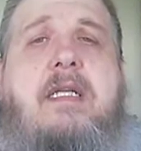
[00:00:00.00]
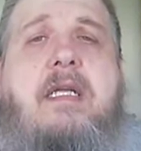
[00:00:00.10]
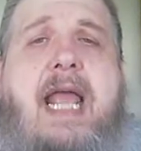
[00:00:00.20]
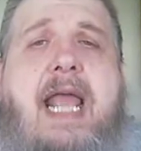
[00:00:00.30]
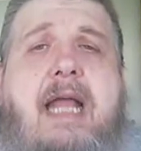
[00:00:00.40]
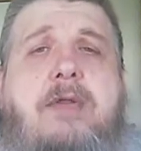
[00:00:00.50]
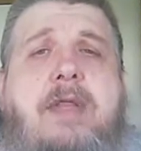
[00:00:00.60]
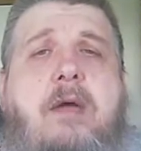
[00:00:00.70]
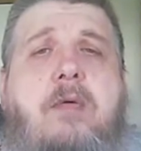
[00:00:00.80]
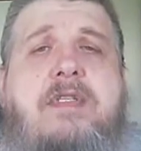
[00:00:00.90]
handle
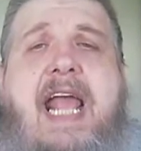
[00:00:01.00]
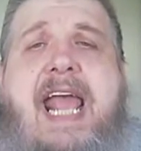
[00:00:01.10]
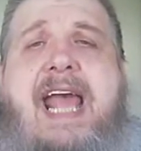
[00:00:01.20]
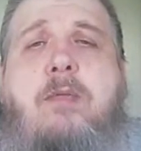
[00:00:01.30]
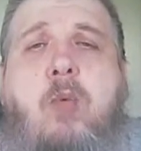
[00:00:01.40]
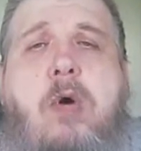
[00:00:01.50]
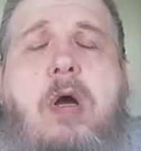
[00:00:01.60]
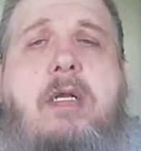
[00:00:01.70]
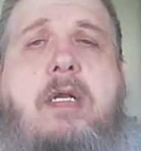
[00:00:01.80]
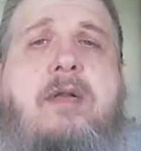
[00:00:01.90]
that was add
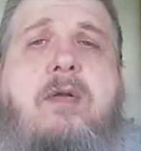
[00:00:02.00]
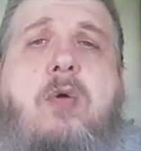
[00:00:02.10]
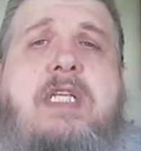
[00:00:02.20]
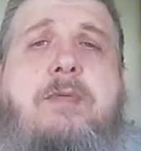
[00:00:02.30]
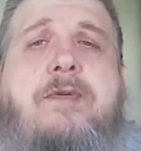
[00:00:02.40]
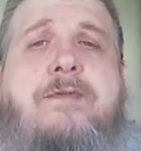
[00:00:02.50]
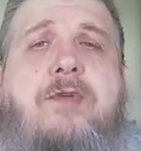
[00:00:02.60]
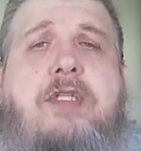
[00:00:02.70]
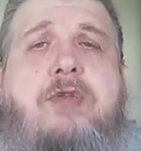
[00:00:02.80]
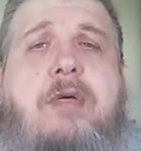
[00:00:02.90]
1, and of course he was
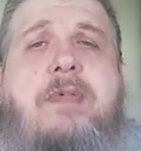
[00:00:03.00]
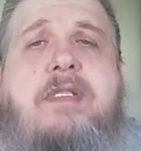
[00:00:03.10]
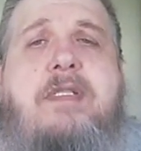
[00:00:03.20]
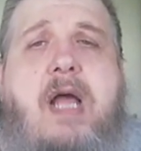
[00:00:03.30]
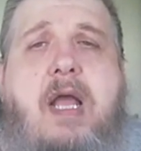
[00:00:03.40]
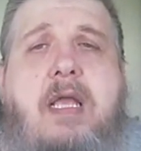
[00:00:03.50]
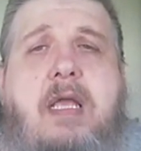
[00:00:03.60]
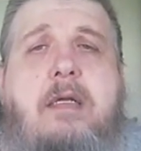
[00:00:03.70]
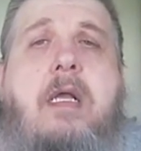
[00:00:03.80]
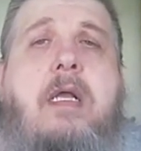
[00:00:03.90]
referring to a
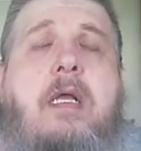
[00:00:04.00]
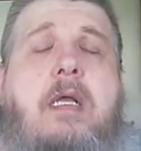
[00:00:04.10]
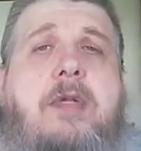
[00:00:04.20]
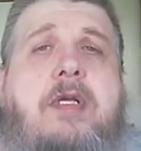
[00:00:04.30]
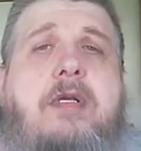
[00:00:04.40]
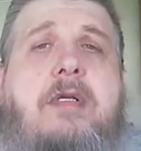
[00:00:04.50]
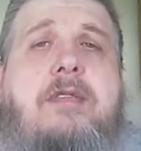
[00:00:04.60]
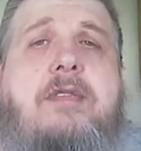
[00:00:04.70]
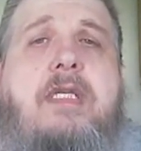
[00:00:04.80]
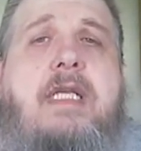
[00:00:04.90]
Messiah,
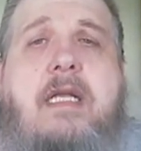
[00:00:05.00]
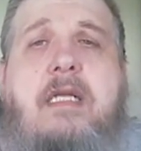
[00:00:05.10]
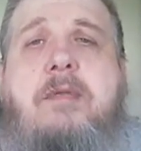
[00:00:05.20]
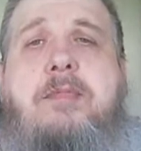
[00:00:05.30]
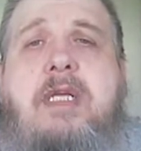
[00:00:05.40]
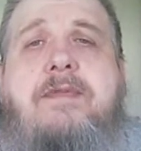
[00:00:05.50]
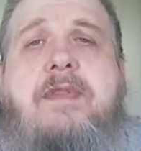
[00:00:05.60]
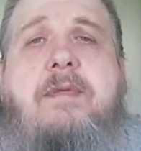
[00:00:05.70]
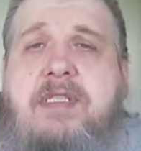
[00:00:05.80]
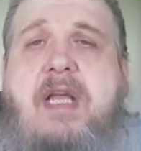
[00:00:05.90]
because he doesn't believe
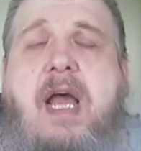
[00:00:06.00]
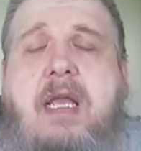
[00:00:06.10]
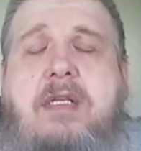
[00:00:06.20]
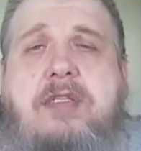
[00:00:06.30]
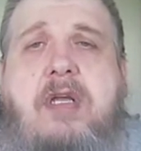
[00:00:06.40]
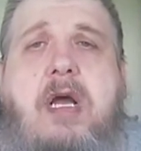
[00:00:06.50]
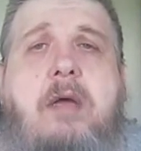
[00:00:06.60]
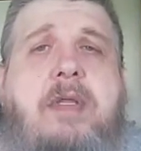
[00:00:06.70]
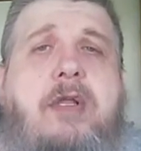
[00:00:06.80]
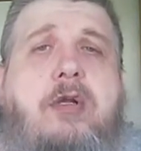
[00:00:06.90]
the Messiah has
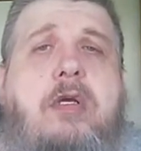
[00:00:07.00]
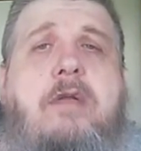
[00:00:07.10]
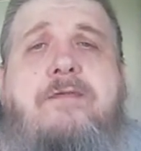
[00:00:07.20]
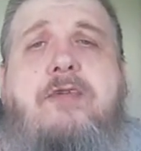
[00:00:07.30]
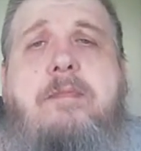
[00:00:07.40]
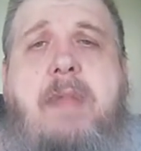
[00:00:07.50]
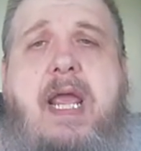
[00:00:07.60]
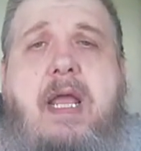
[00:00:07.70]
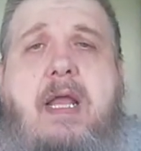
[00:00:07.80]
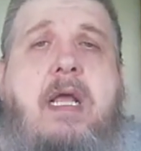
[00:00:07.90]
come, and they're looking for a
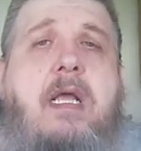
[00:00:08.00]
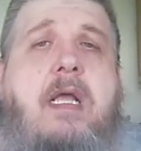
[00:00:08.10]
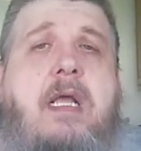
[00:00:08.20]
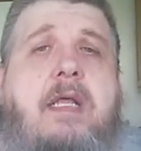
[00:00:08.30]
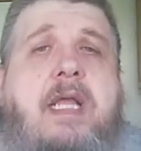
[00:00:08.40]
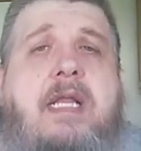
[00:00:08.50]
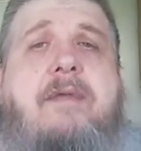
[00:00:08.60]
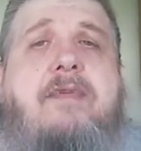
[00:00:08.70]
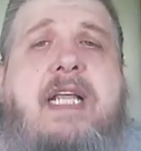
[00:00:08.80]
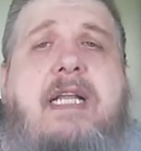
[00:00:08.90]
man. They
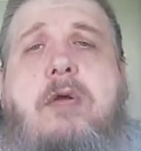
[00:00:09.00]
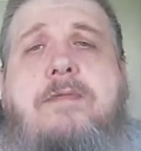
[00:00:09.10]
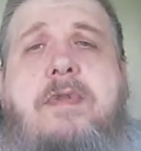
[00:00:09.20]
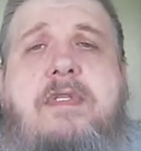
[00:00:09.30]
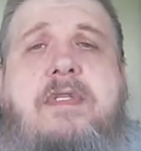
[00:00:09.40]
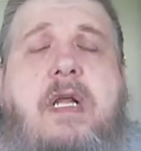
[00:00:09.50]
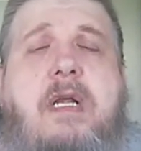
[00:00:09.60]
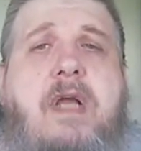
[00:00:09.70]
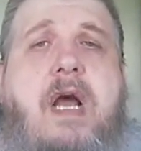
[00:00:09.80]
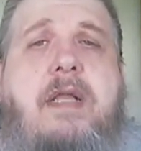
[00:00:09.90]
never did look for the Son
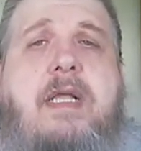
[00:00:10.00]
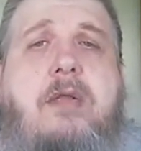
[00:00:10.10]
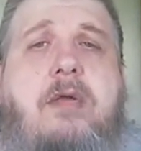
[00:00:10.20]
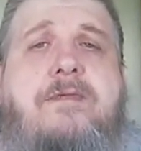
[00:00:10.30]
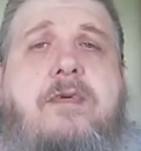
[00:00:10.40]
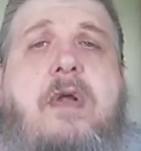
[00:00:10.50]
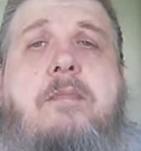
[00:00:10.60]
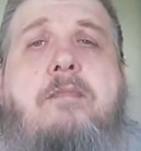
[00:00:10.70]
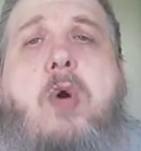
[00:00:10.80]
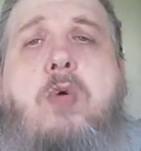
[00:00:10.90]
of God. They looked for
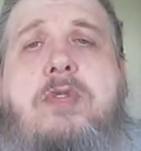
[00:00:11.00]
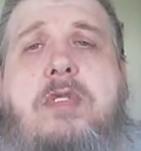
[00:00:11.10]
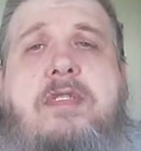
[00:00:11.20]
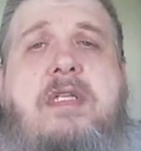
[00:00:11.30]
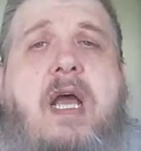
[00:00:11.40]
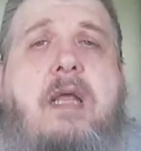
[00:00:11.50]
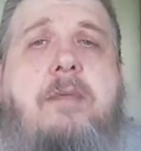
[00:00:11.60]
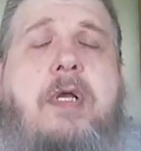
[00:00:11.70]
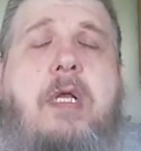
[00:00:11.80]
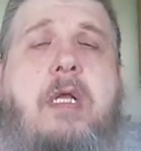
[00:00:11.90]
a Moses type,
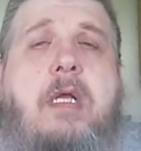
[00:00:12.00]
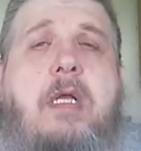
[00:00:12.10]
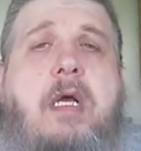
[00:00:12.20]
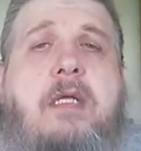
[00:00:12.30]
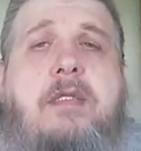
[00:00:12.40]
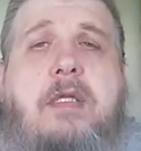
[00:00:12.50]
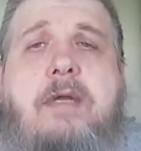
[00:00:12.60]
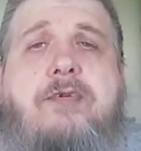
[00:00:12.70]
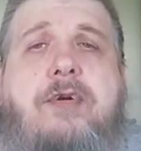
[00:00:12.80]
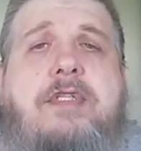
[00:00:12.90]
a
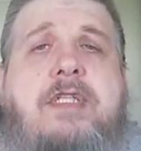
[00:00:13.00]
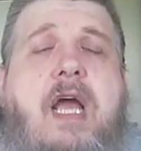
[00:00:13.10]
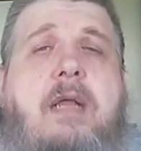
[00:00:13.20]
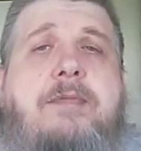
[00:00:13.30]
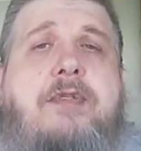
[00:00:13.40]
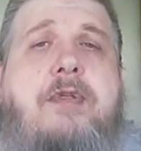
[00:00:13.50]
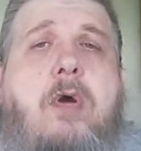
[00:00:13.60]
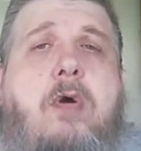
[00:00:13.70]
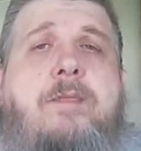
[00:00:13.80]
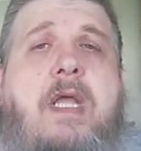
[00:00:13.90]
deliverer type. So